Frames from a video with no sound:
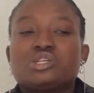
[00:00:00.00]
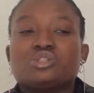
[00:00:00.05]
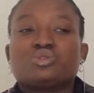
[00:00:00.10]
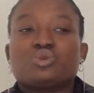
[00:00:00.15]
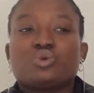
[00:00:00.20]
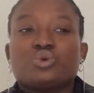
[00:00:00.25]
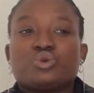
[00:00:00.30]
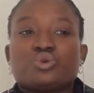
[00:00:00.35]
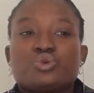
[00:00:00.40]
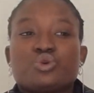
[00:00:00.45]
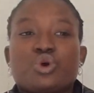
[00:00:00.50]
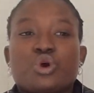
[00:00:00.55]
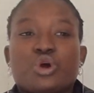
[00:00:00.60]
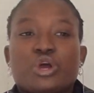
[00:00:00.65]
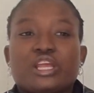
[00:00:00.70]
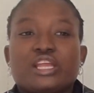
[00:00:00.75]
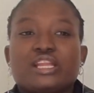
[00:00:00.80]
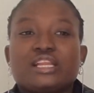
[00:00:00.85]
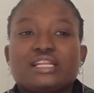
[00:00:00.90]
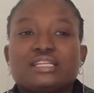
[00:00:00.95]
So you go
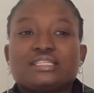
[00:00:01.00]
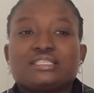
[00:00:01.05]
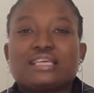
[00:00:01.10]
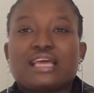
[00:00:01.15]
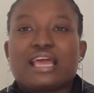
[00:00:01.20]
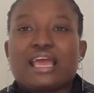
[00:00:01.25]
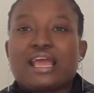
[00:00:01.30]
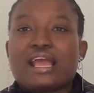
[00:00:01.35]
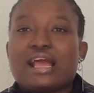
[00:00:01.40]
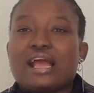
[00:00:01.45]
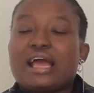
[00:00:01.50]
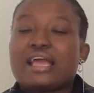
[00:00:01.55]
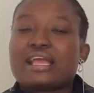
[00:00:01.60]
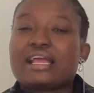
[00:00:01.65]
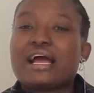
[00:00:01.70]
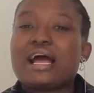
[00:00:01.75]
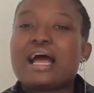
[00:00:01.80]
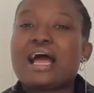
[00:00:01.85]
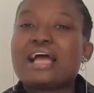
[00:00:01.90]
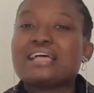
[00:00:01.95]
in and say, "Hi
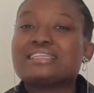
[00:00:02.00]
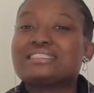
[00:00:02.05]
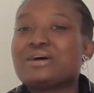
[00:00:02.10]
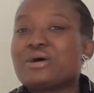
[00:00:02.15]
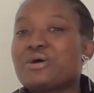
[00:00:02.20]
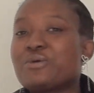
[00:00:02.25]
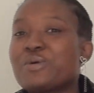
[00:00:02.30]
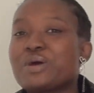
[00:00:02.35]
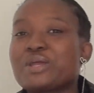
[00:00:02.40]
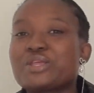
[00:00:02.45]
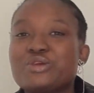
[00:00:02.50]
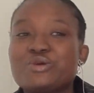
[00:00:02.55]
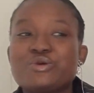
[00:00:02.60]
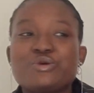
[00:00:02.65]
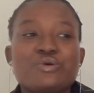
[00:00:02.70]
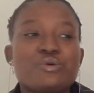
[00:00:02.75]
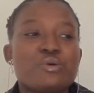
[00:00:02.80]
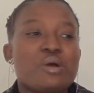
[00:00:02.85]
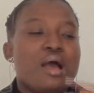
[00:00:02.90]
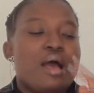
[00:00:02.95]
guys, how are
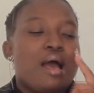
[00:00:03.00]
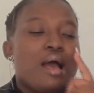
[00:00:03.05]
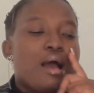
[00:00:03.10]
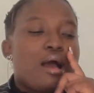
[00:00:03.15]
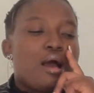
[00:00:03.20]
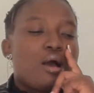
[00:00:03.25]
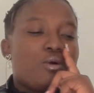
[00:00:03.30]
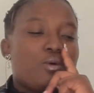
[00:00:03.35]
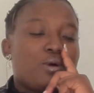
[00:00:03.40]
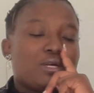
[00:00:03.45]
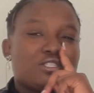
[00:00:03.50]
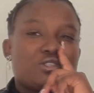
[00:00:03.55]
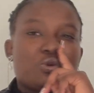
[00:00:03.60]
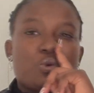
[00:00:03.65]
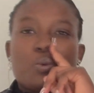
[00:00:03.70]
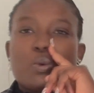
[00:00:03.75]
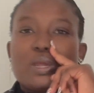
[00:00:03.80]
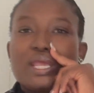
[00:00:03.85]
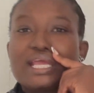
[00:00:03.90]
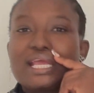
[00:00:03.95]
you? How was
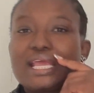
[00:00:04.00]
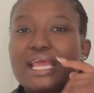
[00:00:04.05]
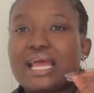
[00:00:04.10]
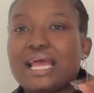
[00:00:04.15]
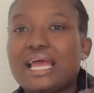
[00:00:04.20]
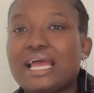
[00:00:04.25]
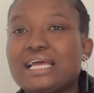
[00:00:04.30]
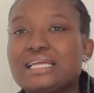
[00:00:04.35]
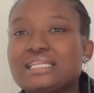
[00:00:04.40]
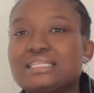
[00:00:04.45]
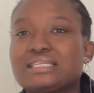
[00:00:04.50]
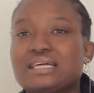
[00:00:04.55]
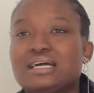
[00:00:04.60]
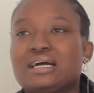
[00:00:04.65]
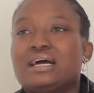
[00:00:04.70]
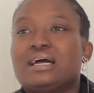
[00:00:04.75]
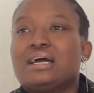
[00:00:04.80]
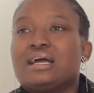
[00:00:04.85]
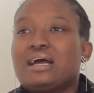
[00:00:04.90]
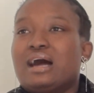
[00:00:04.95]
your weekend?
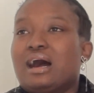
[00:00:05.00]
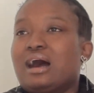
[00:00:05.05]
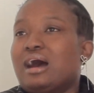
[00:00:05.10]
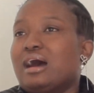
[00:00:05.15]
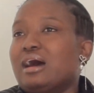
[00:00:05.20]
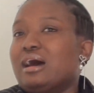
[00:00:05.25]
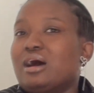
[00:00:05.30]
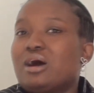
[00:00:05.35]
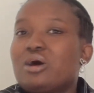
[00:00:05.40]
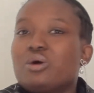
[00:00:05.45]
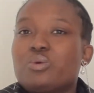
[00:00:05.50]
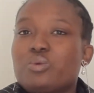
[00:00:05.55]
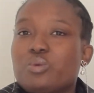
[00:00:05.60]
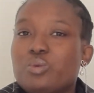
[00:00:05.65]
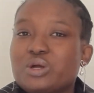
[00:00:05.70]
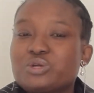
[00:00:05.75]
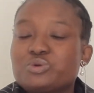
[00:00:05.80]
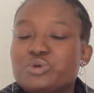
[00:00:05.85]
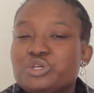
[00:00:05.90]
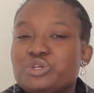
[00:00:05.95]
How
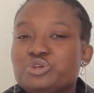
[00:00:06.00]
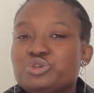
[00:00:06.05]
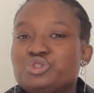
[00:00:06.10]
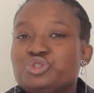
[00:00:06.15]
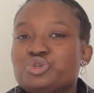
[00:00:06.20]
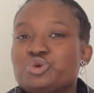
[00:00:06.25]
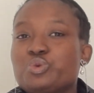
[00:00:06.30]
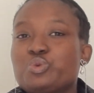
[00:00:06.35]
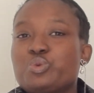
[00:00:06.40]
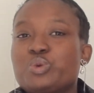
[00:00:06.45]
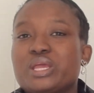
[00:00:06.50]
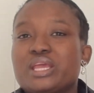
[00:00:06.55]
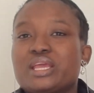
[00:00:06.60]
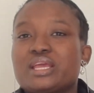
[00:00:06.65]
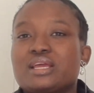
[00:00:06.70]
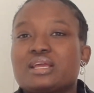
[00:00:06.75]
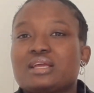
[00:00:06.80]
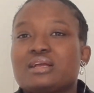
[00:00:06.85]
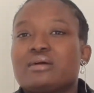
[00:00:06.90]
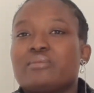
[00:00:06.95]
what were you
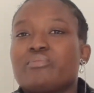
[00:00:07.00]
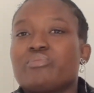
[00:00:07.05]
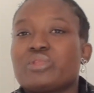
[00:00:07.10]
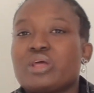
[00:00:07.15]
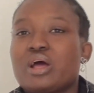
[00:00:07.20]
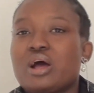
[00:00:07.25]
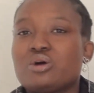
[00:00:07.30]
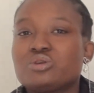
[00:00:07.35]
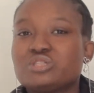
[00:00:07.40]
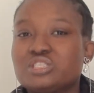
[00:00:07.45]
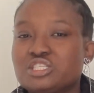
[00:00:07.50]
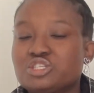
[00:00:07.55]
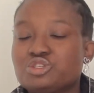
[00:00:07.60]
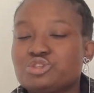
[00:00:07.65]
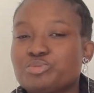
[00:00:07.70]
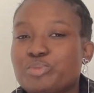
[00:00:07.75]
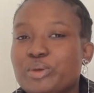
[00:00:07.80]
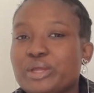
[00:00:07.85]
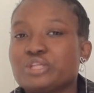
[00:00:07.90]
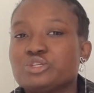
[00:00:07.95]
doing? How did you
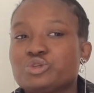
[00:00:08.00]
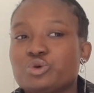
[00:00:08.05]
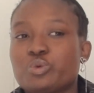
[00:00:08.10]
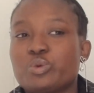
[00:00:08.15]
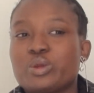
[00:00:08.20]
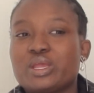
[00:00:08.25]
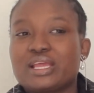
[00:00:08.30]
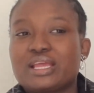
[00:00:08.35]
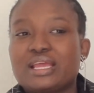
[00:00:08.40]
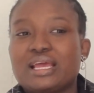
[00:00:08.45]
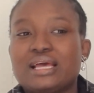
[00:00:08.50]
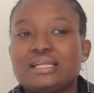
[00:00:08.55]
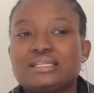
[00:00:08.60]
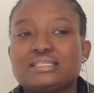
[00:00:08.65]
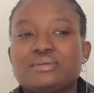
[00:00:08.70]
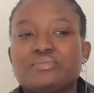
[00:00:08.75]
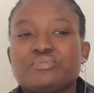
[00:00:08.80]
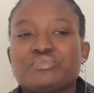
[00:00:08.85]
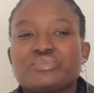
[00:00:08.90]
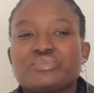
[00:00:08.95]
spend your weekend?"